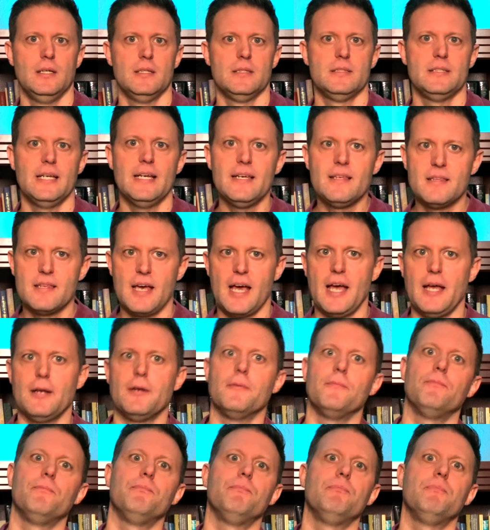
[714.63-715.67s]
Take
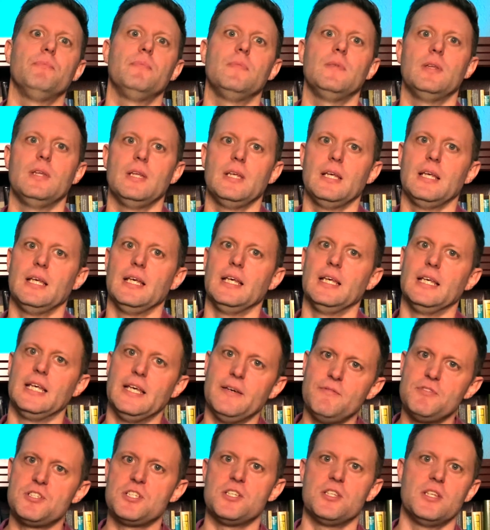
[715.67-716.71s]
that and
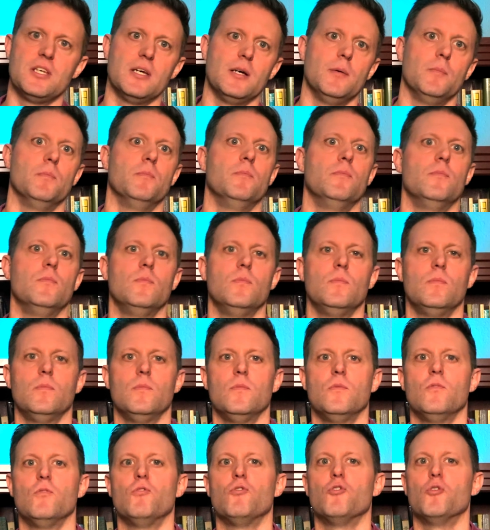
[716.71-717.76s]
give it to them
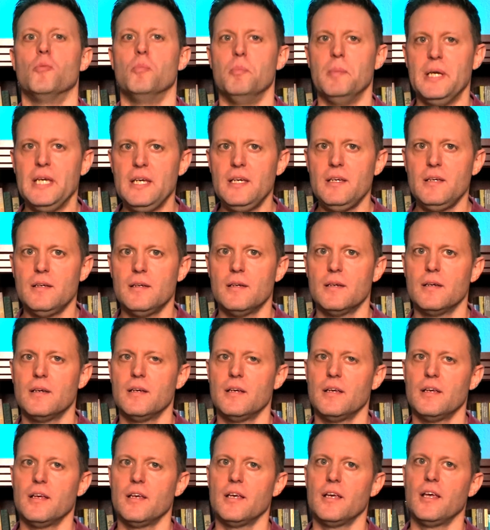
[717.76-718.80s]
for me
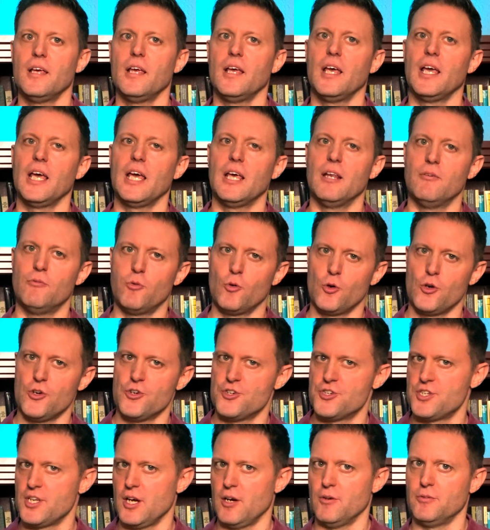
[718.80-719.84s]
and for
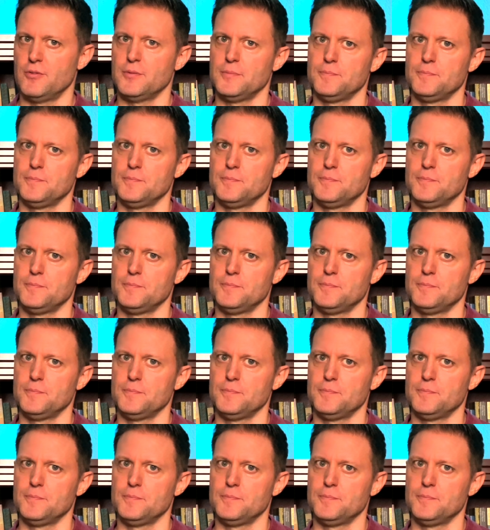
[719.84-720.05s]
yourself.